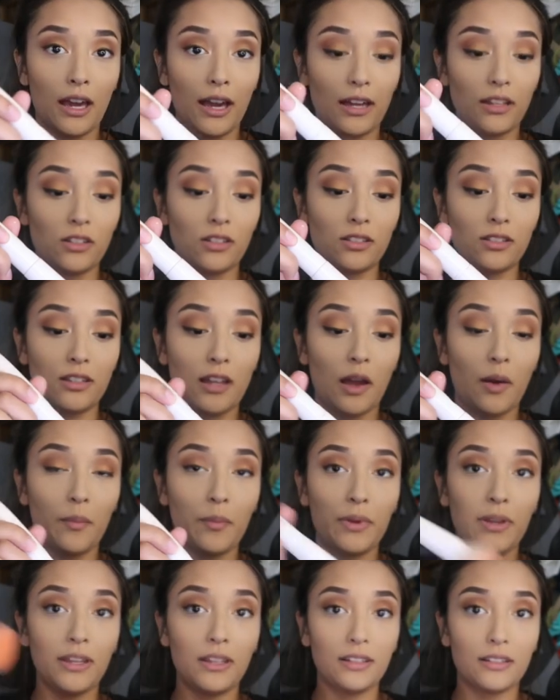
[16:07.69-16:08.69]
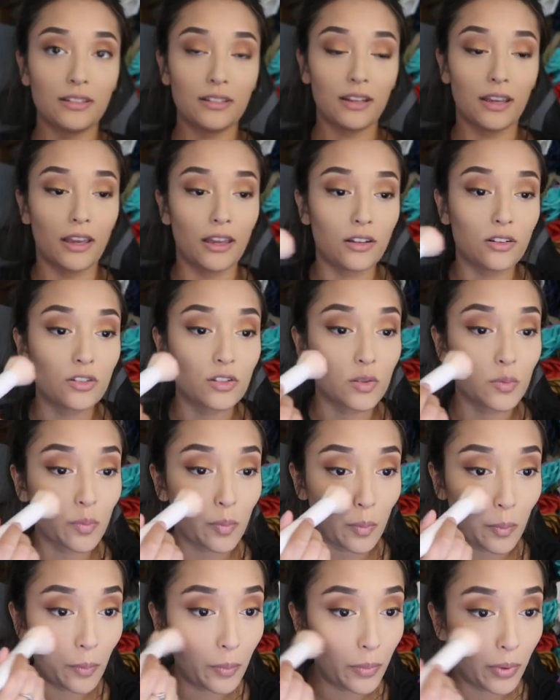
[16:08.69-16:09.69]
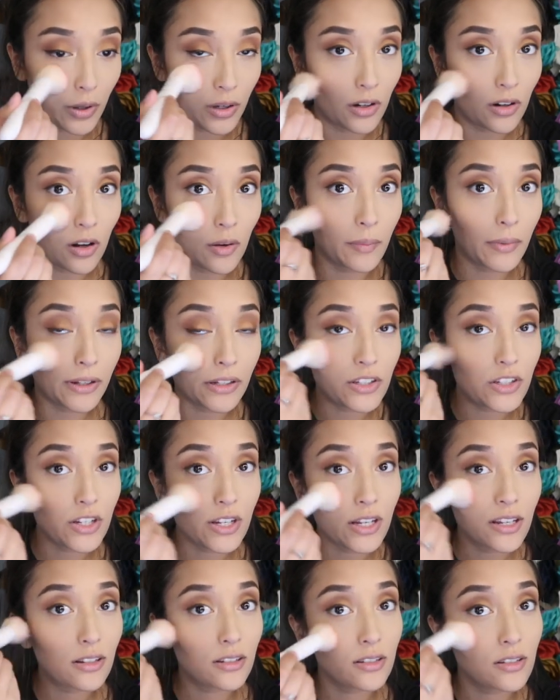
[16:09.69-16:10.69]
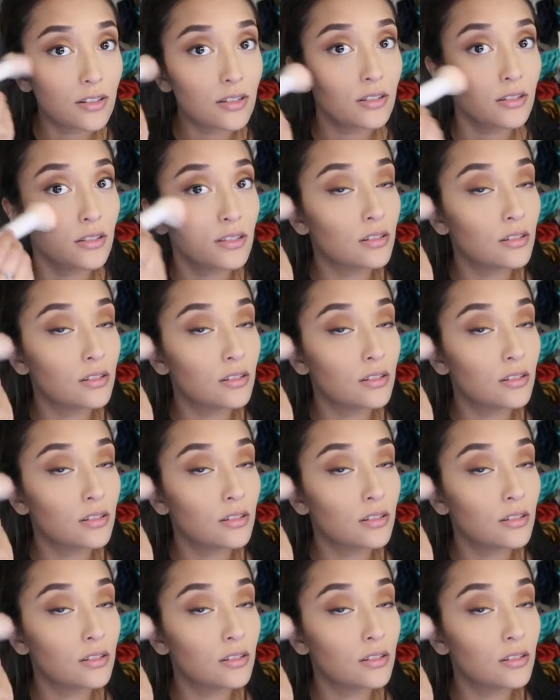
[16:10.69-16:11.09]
I just tap it and just put it on my cheeks,